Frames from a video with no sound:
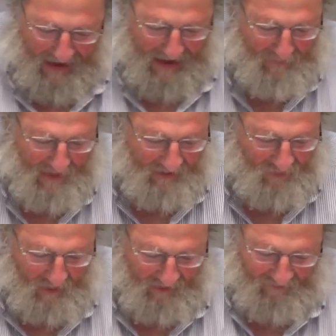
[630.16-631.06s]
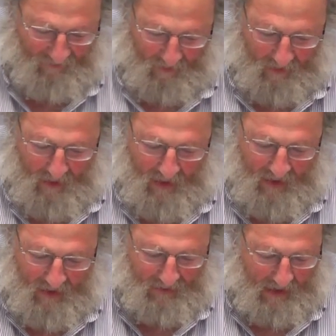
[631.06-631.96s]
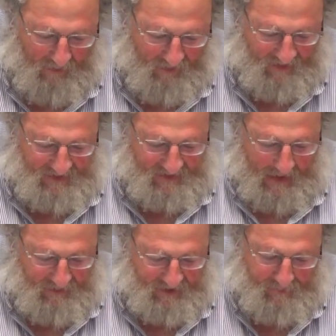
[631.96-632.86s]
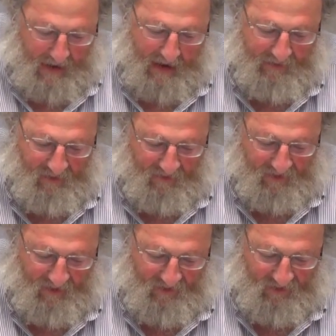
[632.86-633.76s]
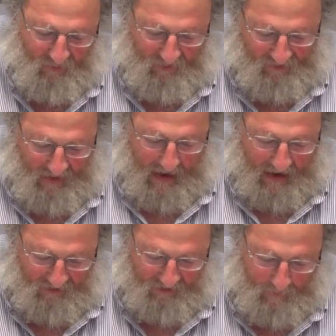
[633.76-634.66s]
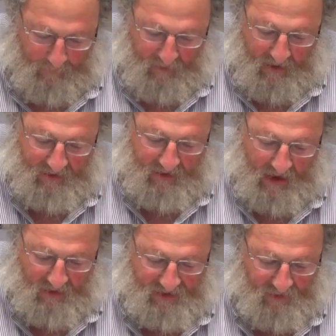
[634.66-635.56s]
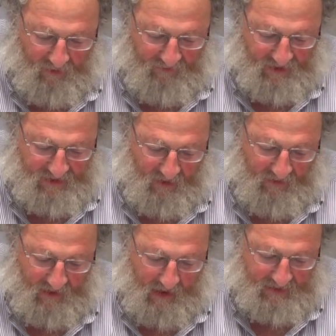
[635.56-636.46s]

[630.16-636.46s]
On May 24, in line with his established pattern of individualist action, he denounced the reversal of the